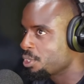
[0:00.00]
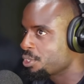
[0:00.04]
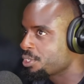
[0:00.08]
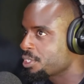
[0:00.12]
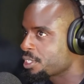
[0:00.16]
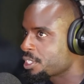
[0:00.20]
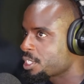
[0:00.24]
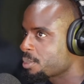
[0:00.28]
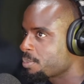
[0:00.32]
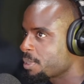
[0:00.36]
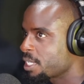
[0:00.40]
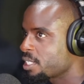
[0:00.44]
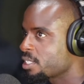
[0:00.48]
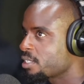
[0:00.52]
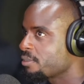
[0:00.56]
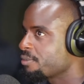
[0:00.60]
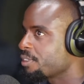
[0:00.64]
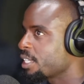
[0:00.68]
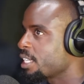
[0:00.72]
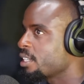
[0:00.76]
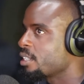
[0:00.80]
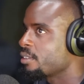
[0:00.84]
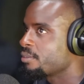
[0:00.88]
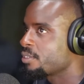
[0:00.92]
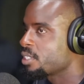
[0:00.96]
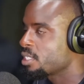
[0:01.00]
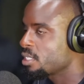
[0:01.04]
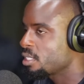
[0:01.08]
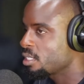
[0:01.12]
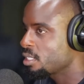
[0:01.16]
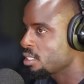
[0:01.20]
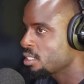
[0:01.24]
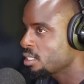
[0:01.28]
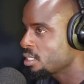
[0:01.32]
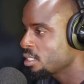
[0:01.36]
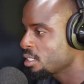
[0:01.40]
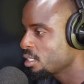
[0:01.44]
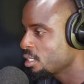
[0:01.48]
most expensive
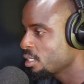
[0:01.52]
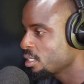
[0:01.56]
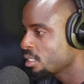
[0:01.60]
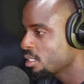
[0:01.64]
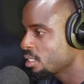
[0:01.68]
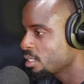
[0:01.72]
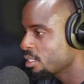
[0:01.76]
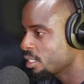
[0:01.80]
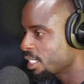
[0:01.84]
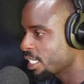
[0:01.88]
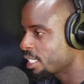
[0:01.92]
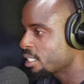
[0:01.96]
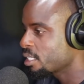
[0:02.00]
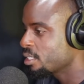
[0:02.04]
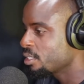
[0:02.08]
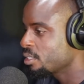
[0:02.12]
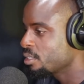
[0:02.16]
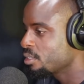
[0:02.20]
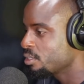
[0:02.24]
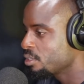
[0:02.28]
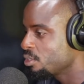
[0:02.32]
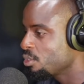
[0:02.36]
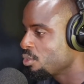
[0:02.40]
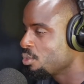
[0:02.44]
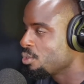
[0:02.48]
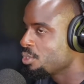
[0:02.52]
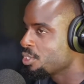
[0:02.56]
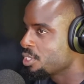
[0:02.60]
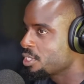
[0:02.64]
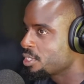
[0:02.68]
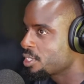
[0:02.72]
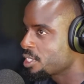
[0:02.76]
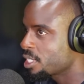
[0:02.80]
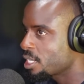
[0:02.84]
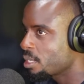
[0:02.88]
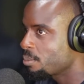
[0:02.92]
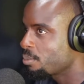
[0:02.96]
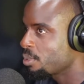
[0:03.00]
NFT, they can use
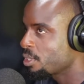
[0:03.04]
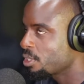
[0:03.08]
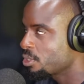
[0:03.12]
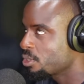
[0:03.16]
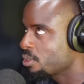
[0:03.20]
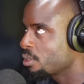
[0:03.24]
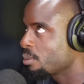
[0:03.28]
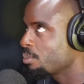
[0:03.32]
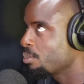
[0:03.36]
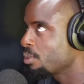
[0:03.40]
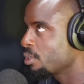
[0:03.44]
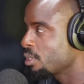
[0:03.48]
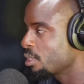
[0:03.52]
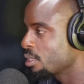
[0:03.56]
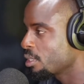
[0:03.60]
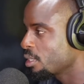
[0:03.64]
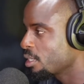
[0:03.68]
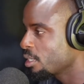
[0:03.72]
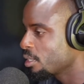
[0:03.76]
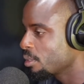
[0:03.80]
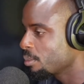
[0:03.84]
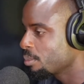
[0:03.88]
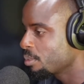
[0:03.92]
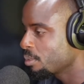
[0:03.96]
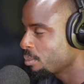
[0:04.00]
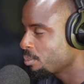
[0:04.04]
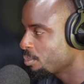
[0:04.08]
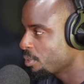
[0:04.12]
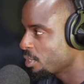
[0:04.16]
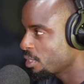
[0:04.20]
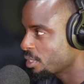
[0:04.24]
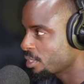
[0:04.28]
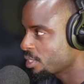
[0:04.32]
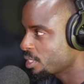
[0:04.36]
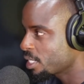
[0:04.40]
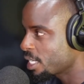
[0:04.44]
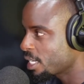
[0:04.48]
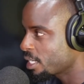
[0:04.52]
the same picture and put it up,
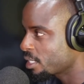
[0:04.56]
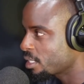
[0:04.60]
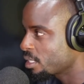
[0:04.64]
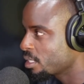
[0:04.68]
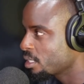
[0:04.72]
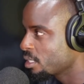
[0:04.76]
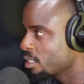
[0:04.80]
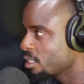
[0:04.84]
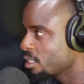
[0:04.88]
but it's not